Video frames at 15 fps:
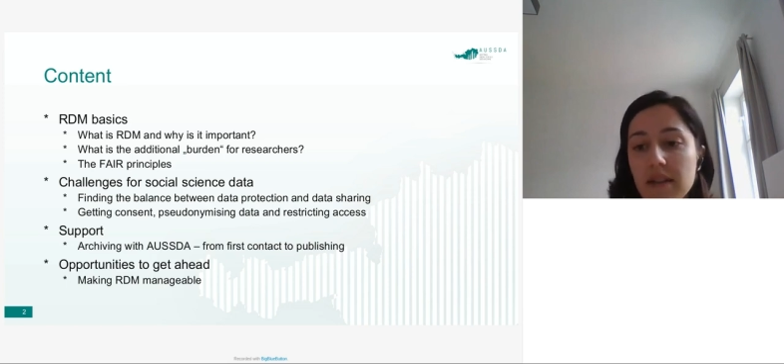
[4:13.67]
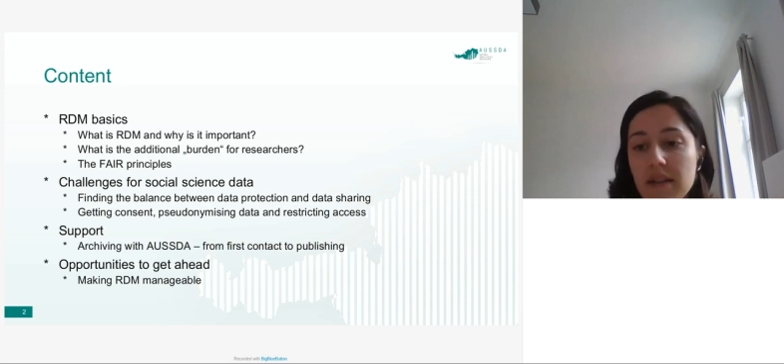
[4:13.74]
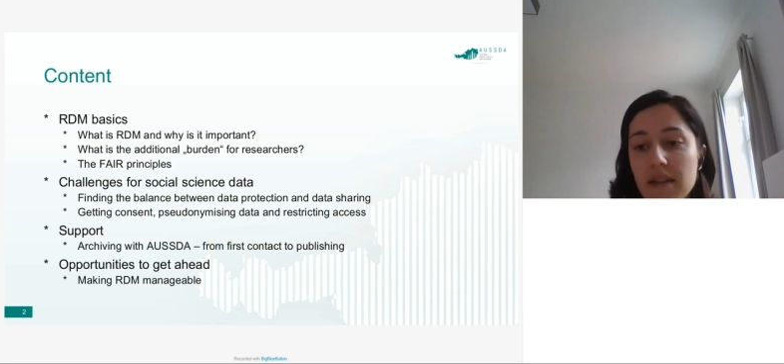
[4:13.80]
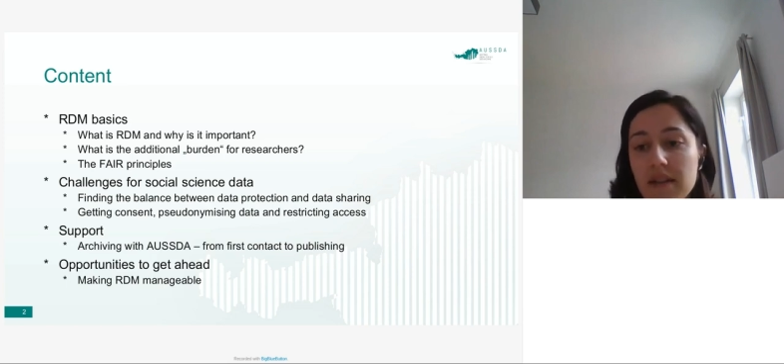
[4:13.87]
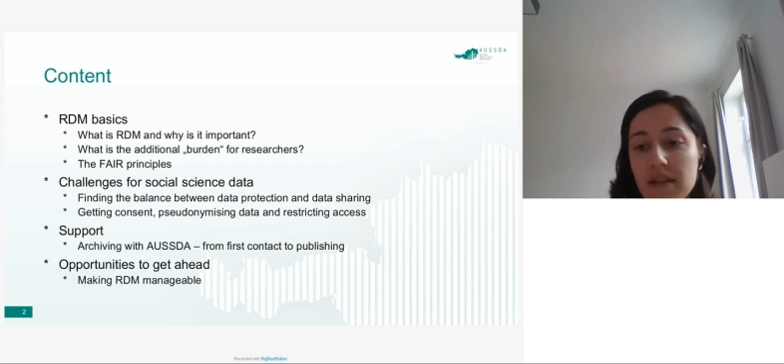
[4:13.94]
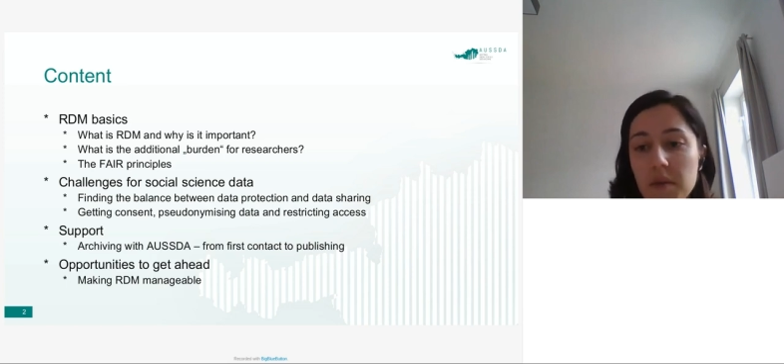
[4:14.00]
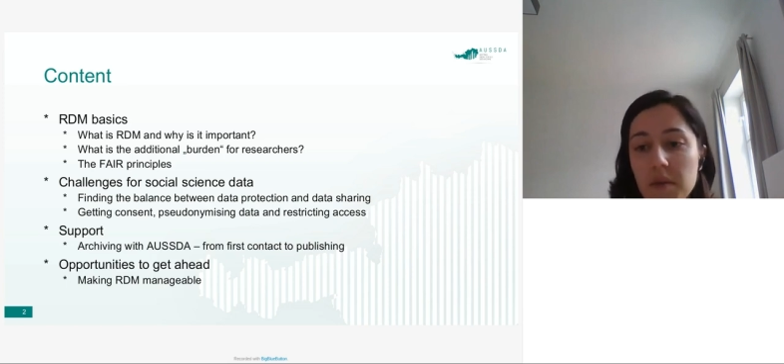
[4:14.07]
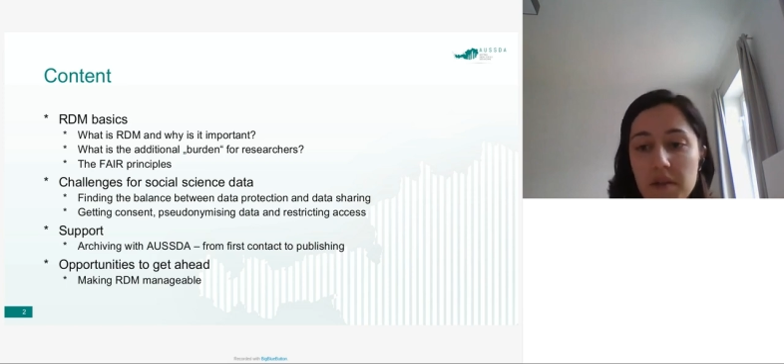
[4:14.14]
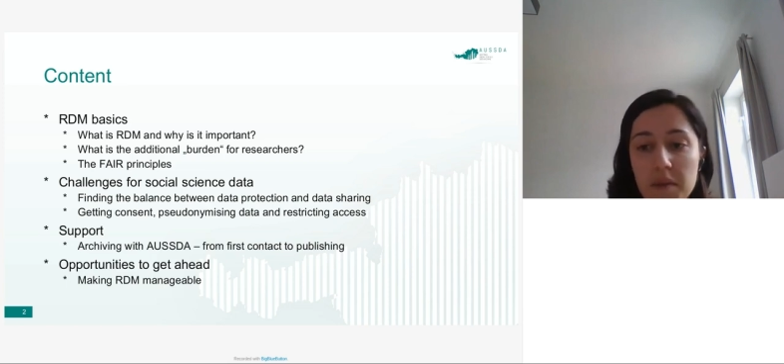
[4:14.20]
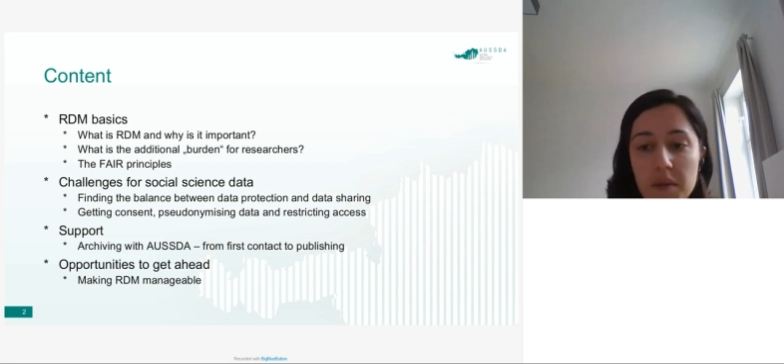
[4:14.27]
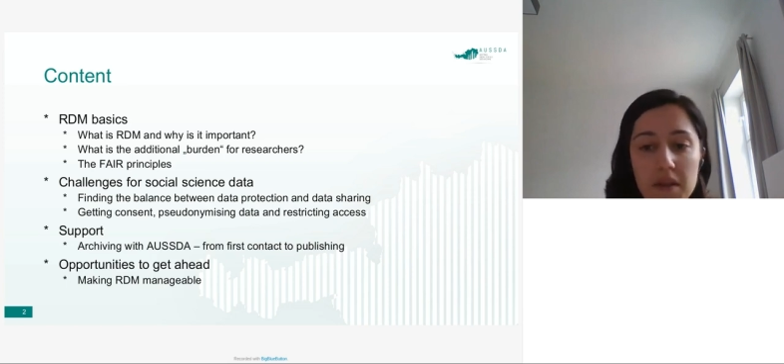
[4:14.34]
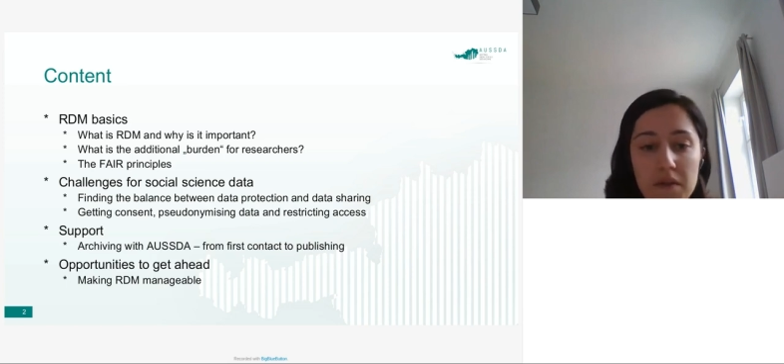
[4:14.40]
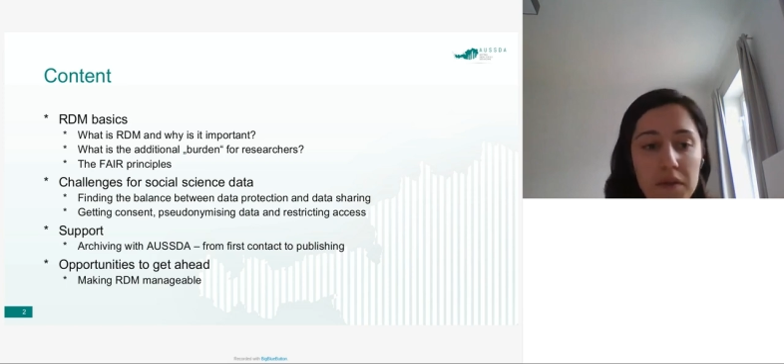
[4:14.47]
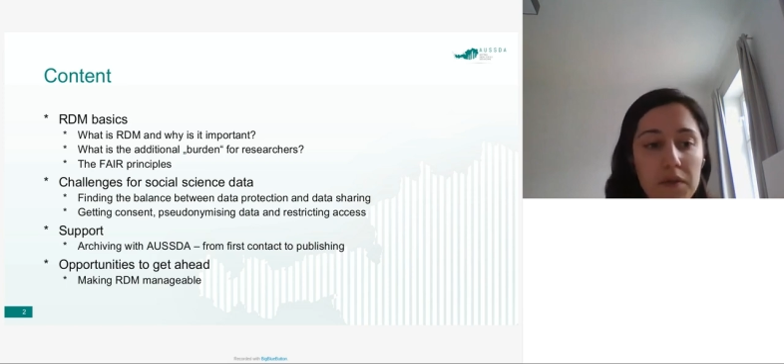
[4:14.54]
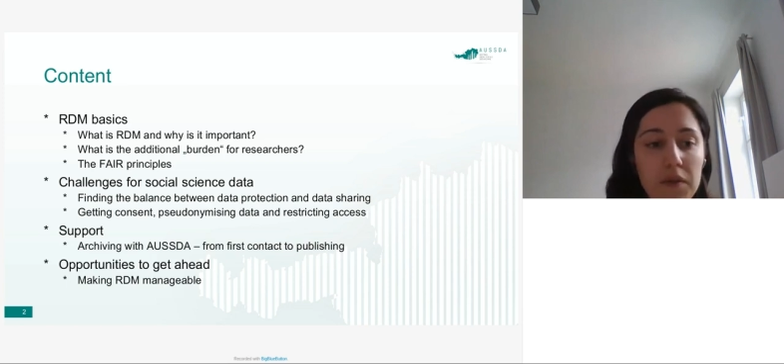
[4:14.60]

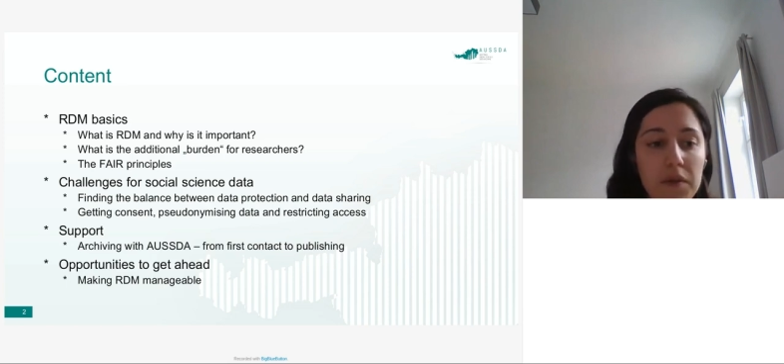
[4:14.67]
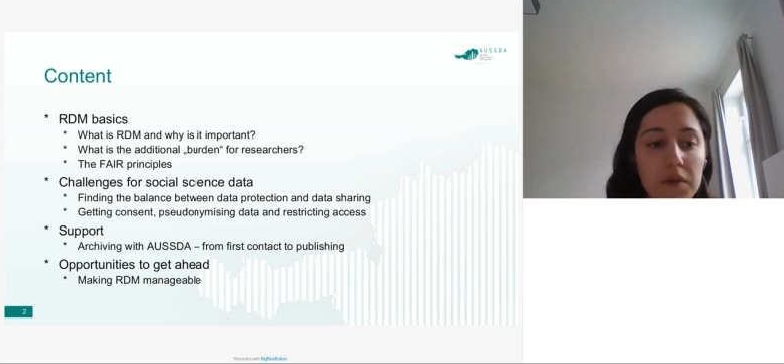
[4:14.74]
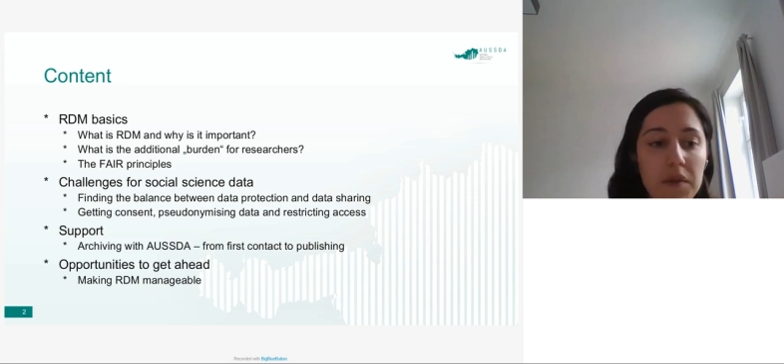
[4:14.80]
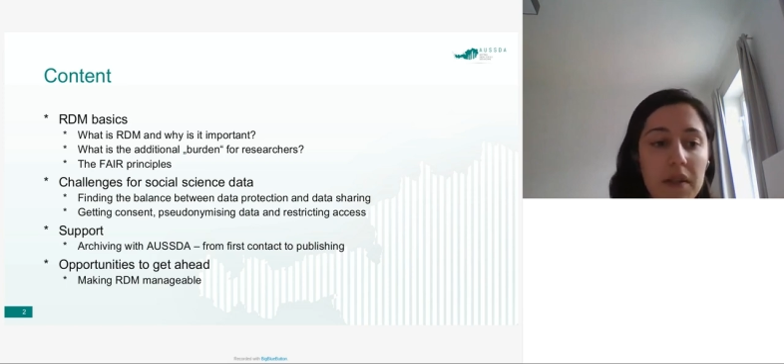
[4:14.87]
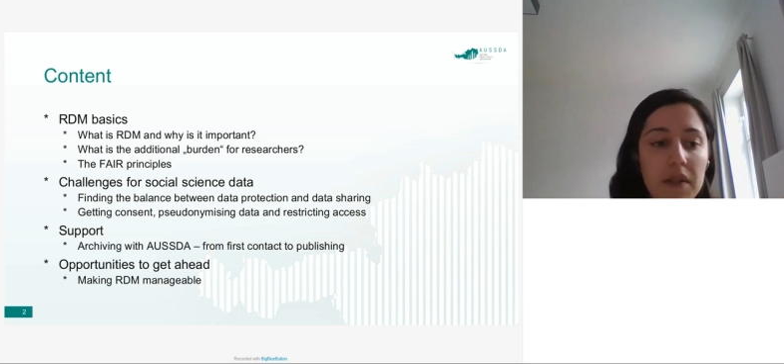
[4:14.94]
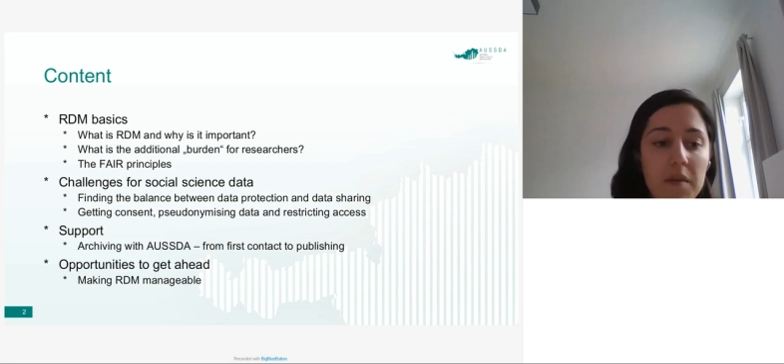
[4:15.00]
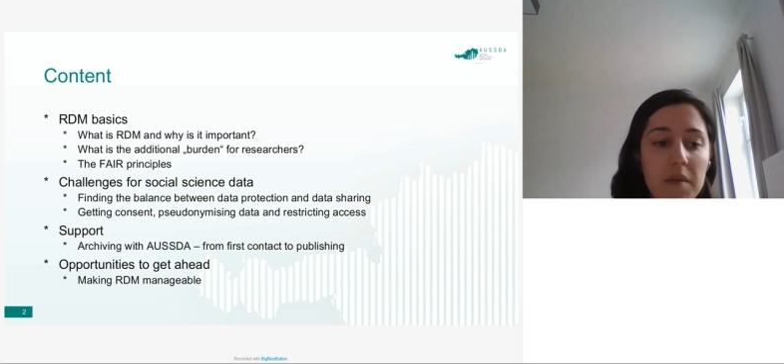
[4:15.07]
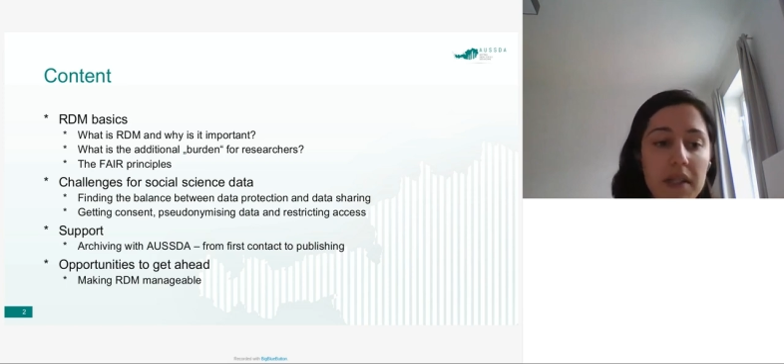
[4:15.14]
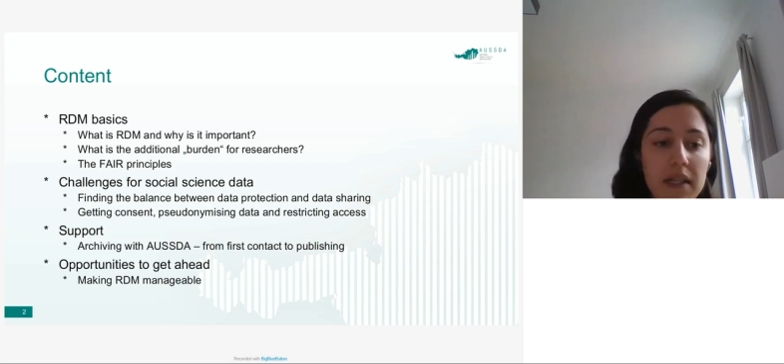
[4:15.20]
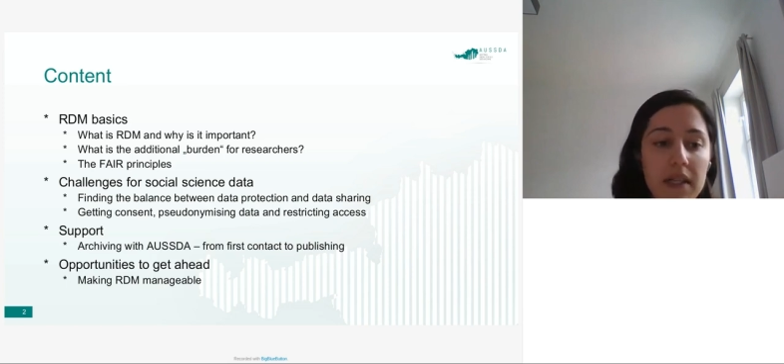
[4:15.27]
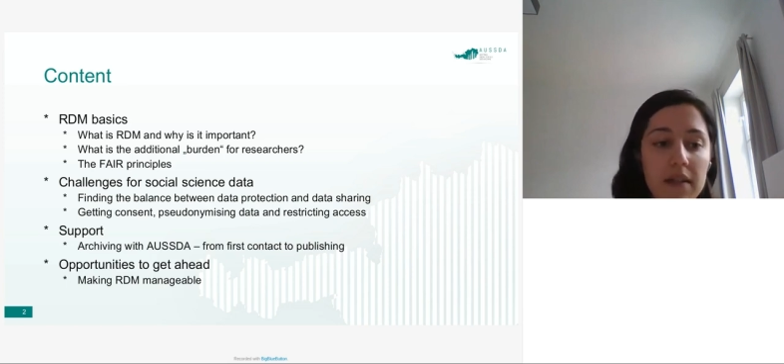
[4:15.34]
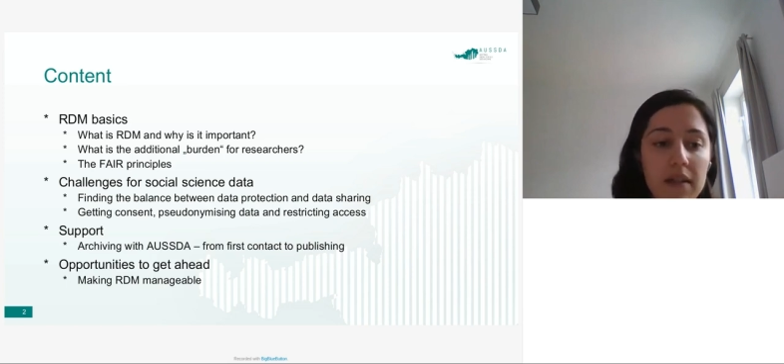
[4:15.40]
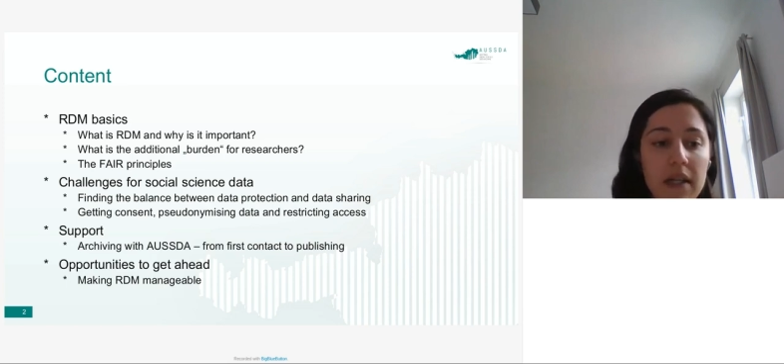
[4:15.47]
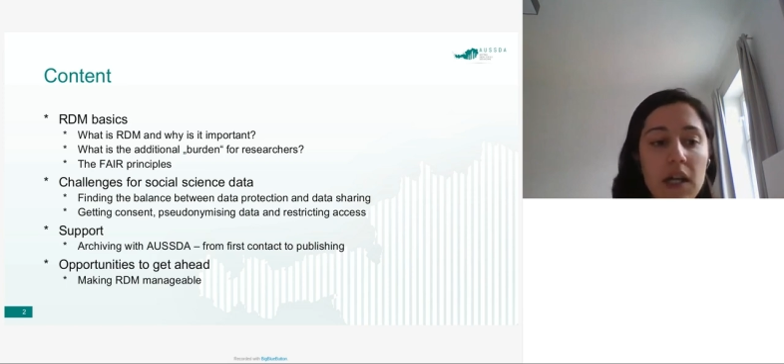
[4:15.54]
discipline-specific focus comes in.